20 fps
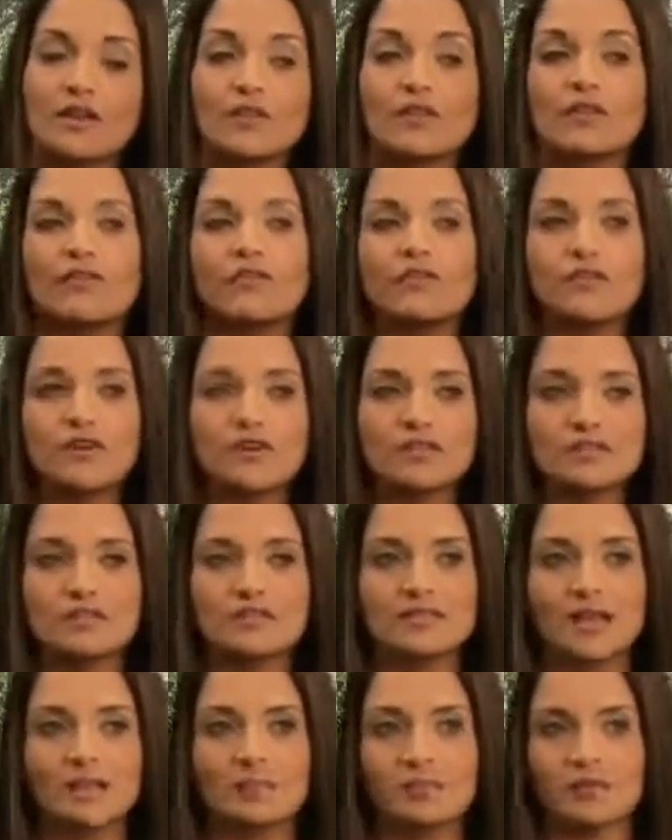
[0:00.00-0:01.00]
The first
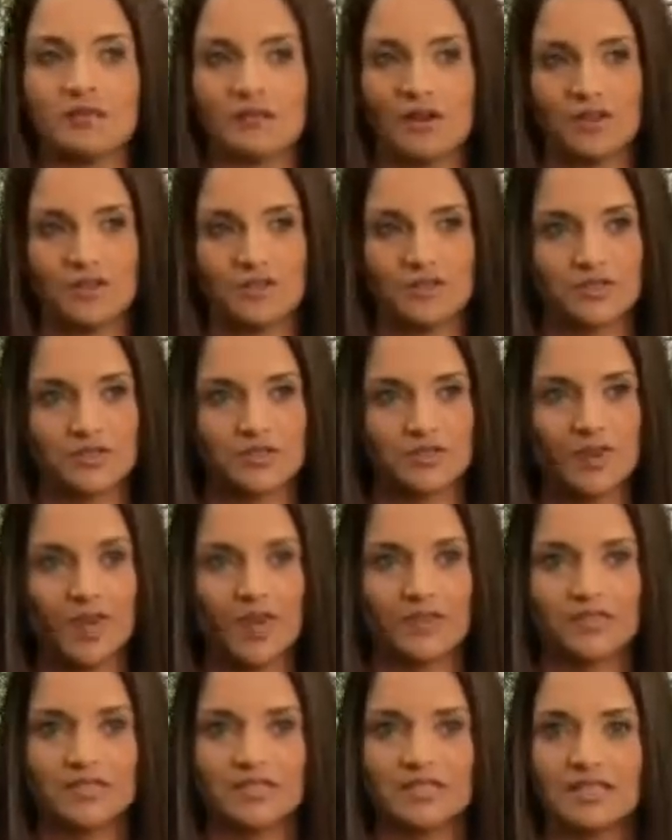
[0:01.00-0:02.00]
step of conscious
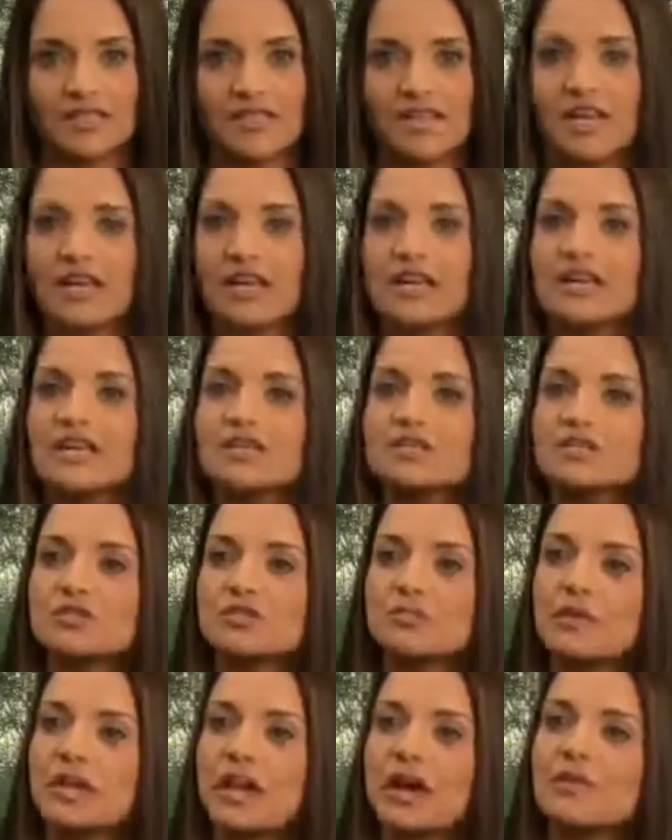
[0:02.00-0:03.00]
parenting is
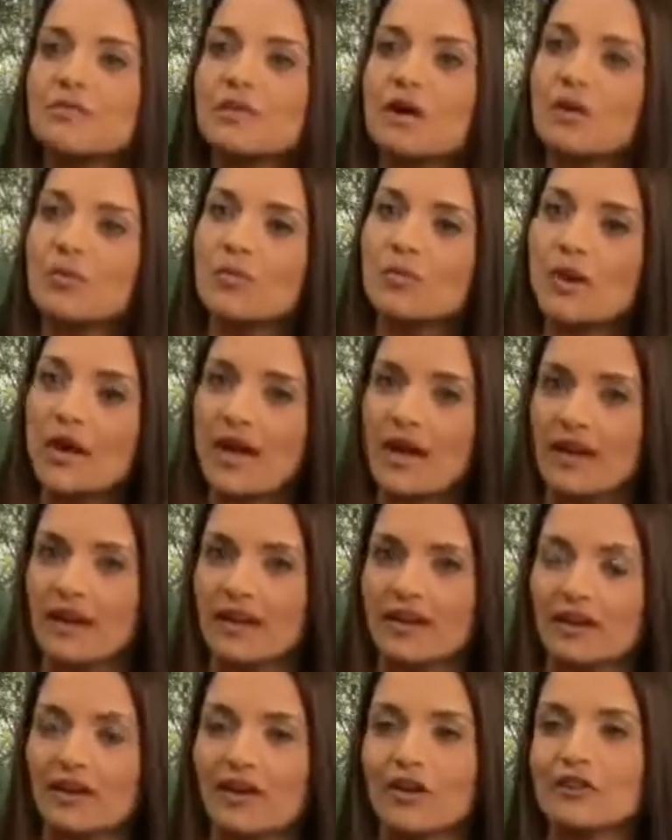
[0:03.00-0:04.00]
to become
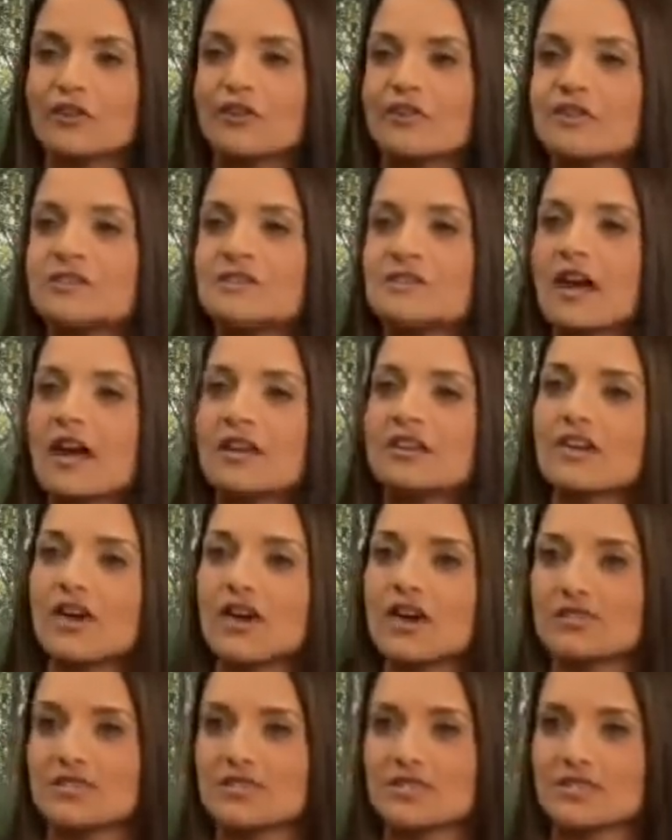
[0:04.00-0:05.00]
aware of this
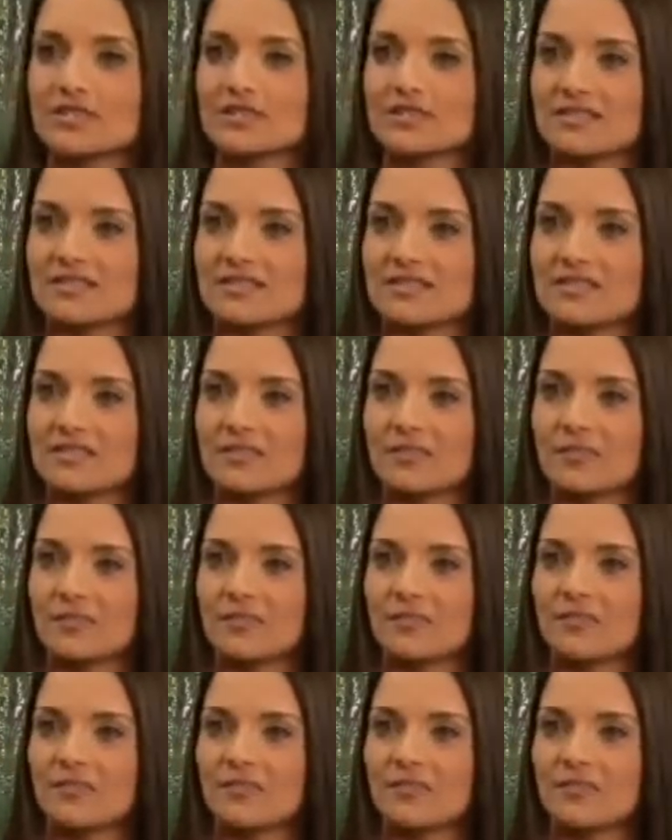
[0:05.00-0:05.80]
unconsciousness.